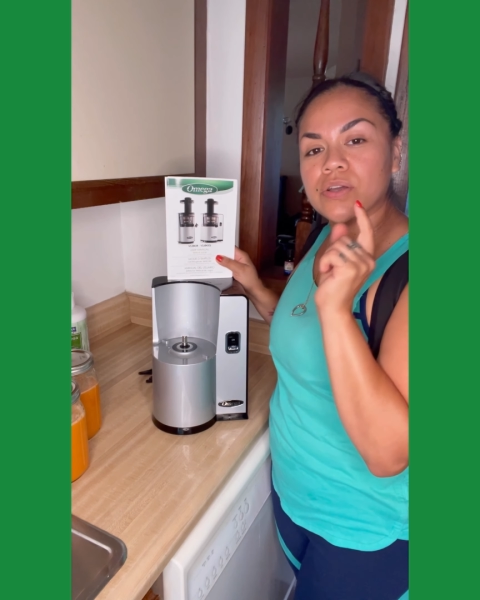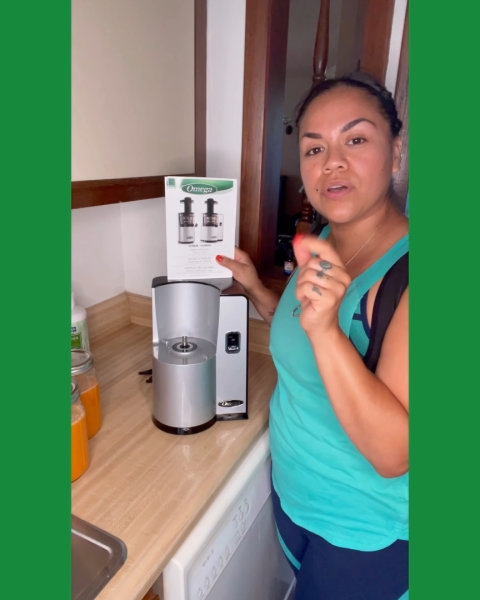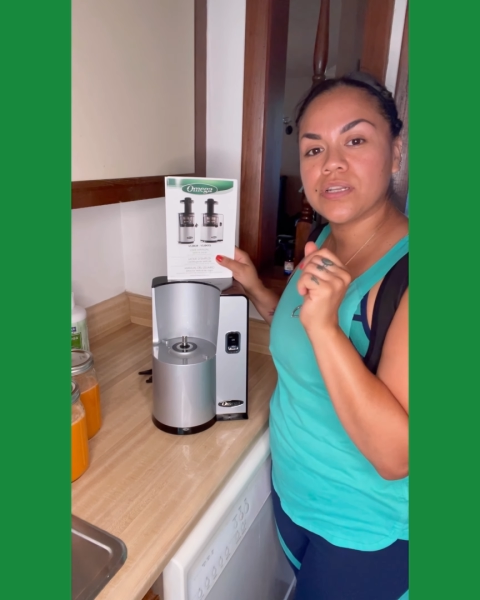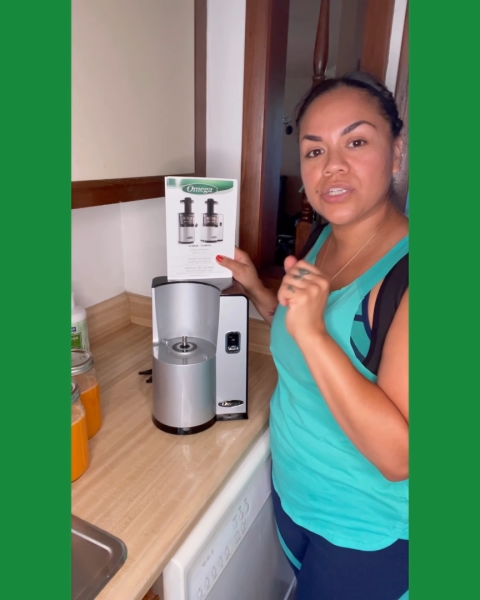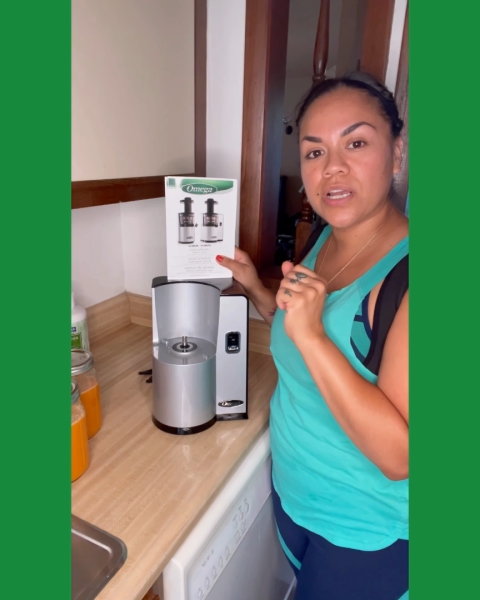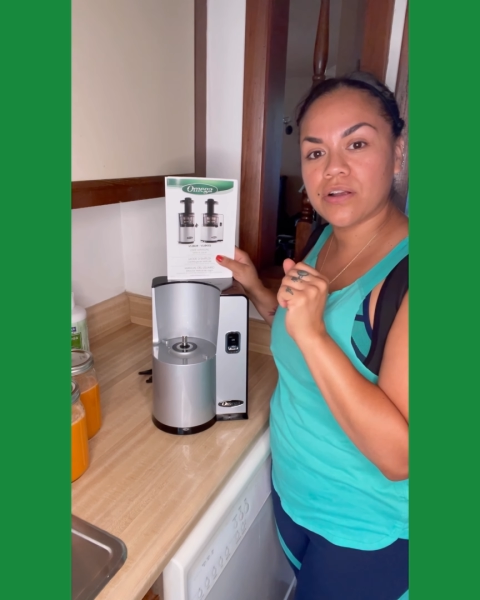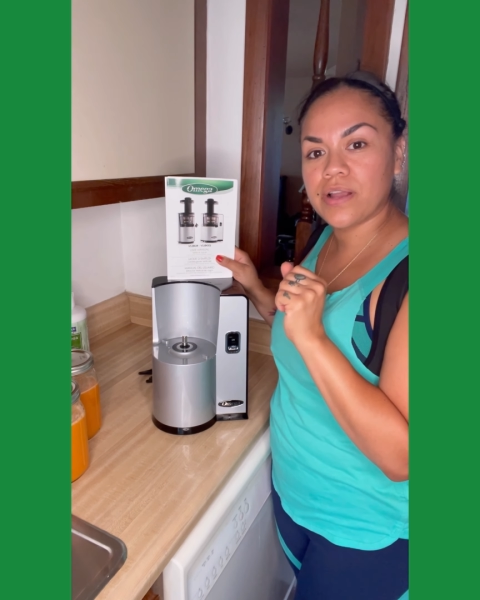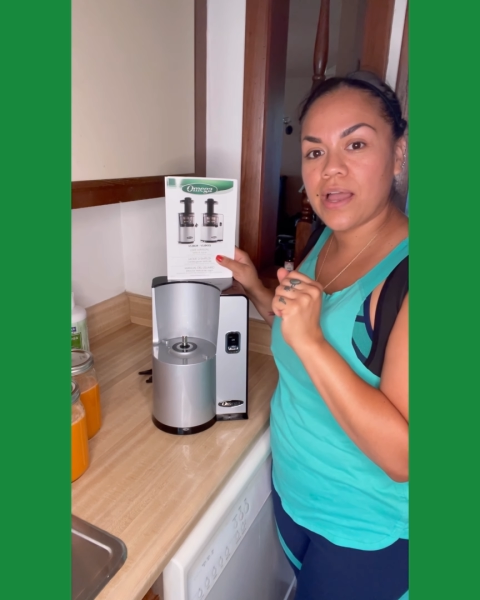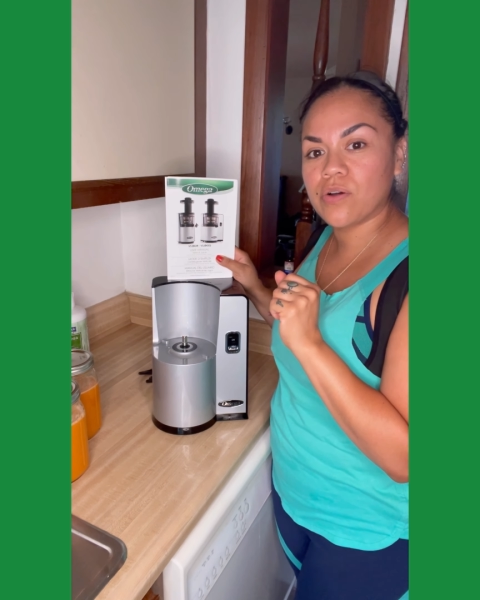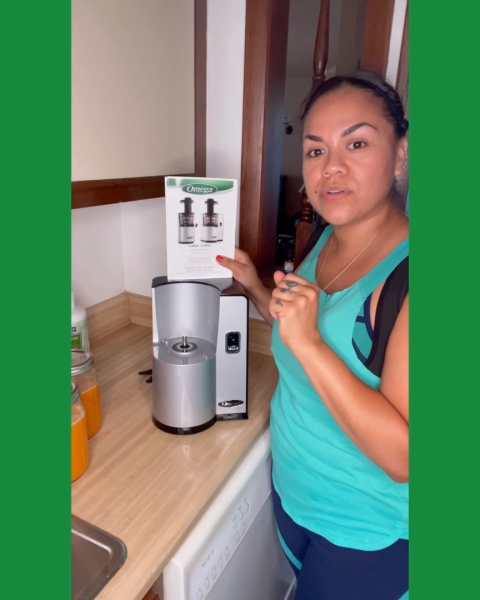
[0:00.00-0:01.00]
Go ahead and check her
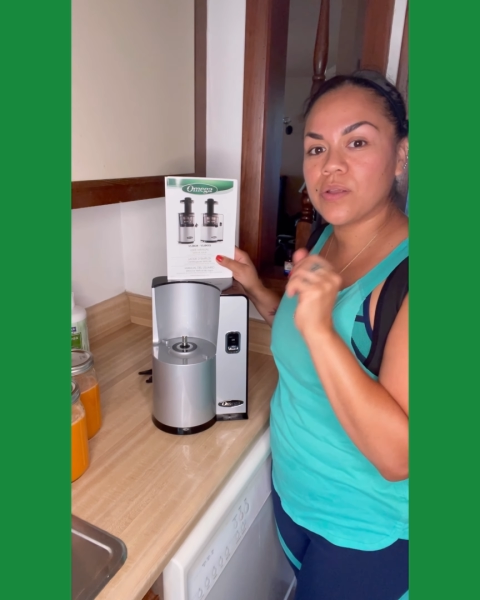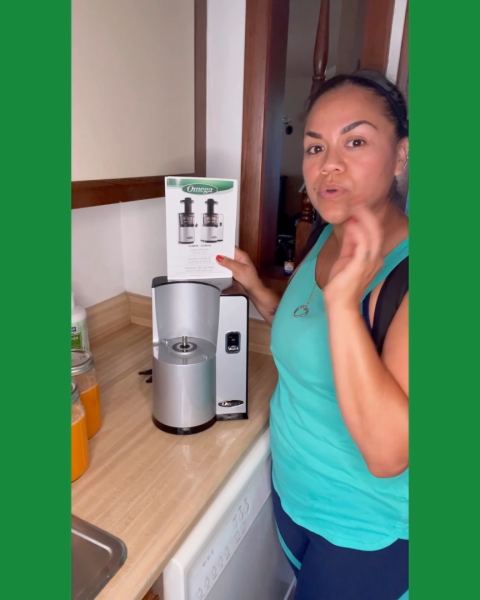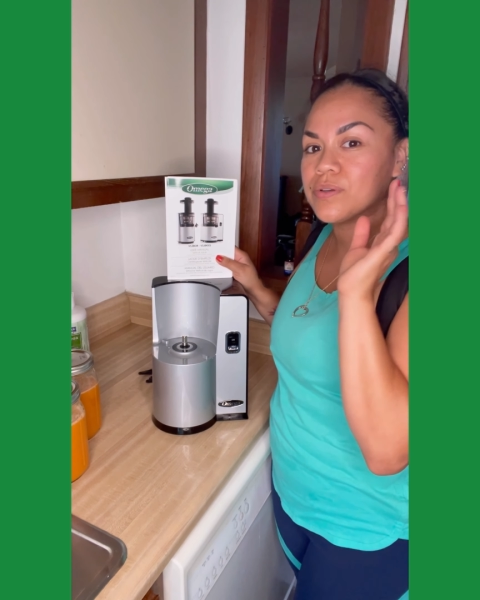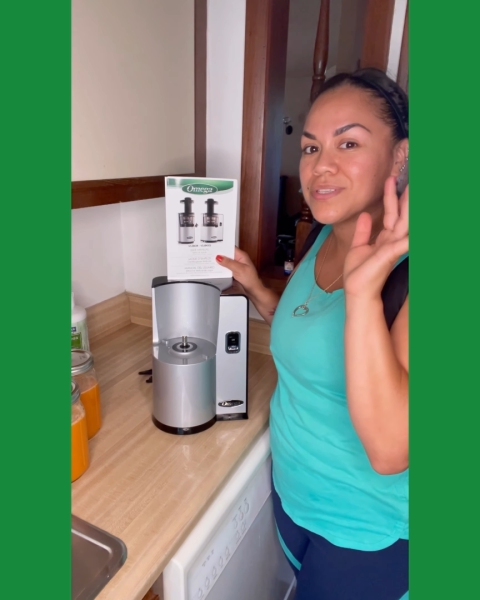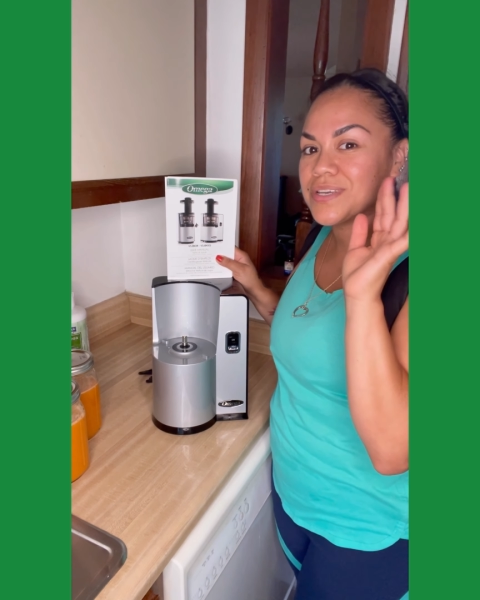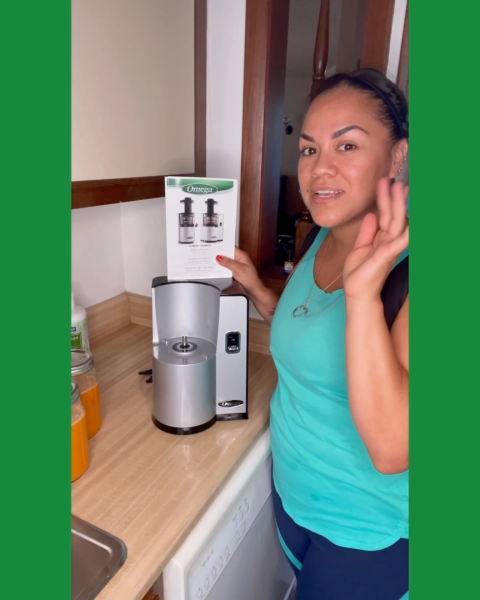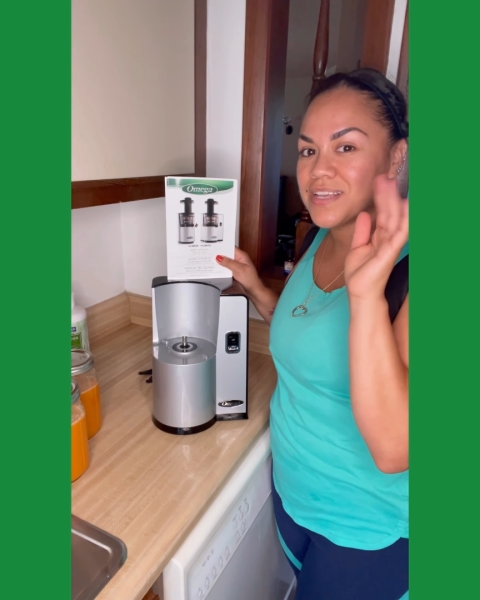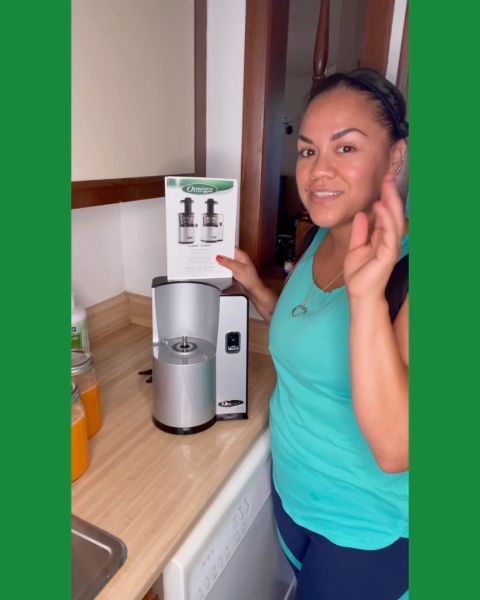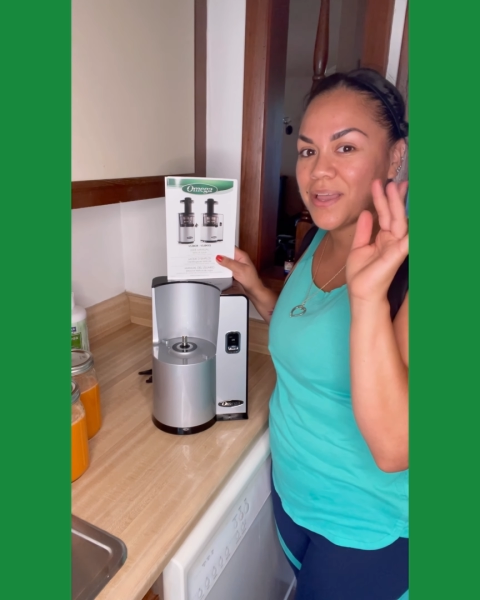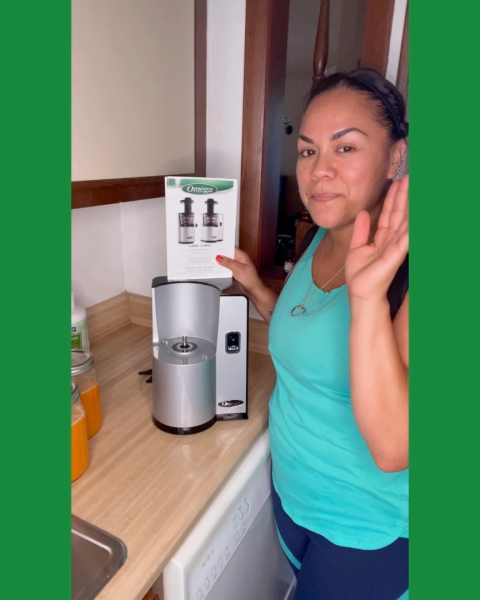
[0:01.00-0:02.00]
out, and we will see you guys
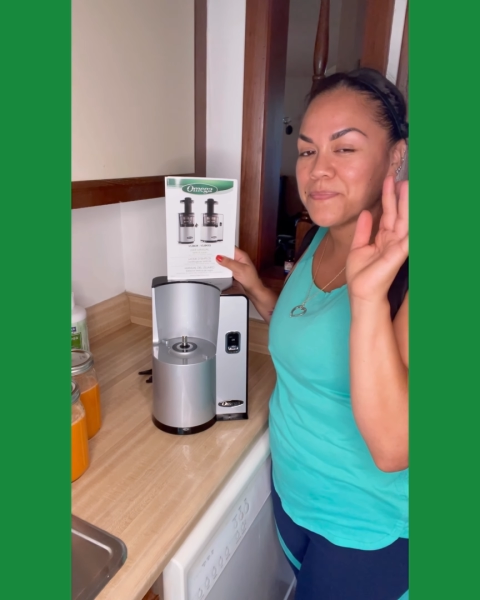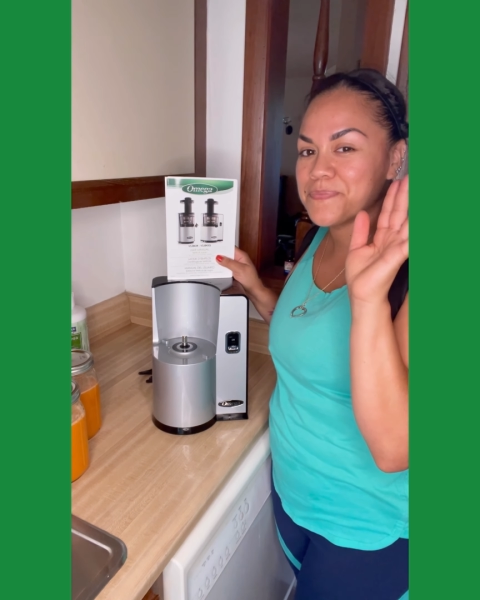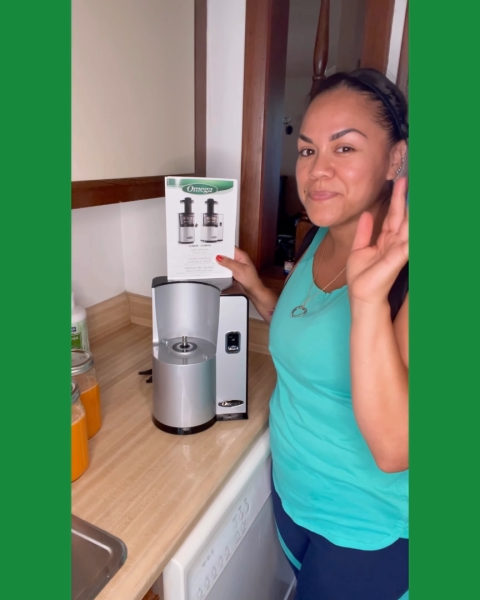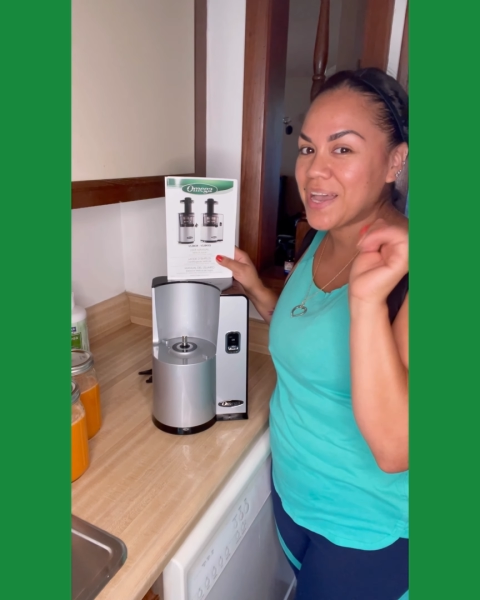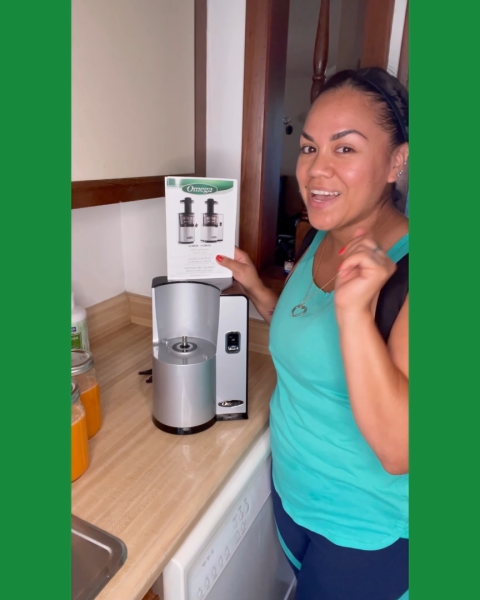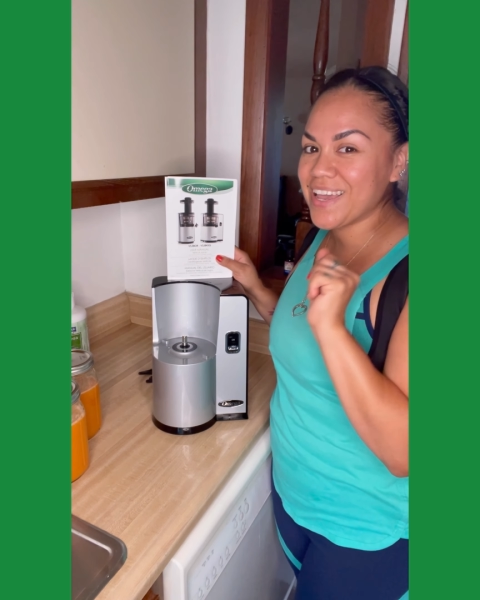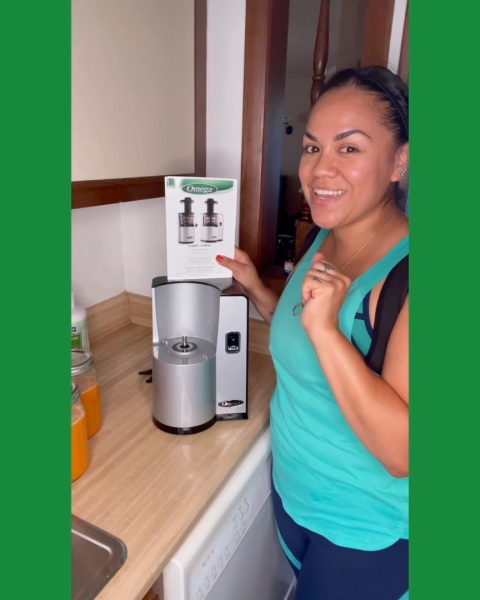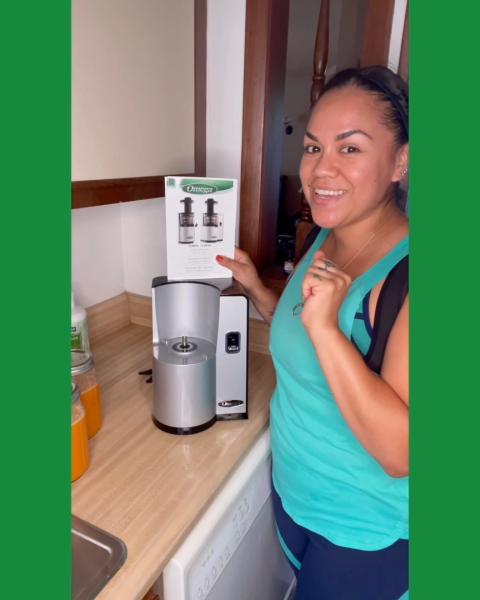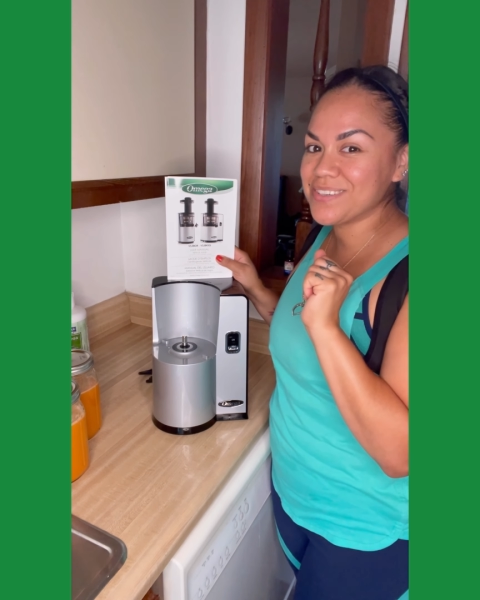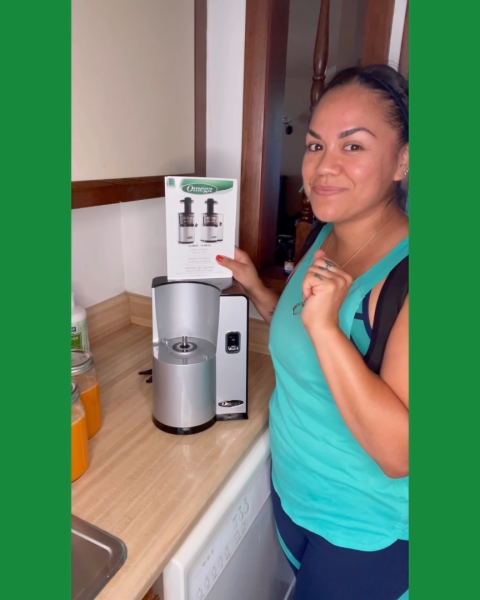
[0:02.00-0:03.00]
next time.
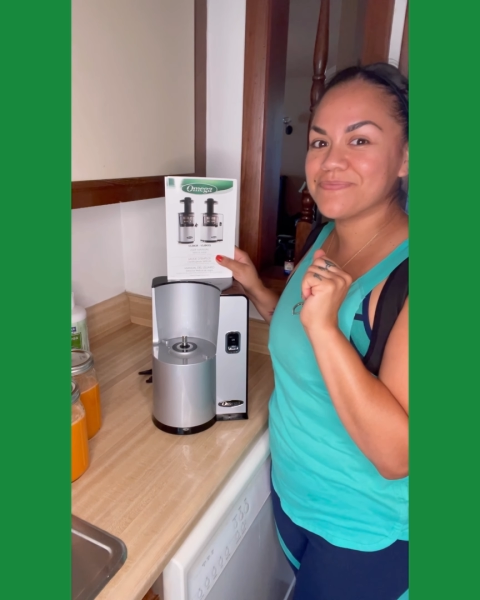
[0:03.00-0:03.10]
Bye!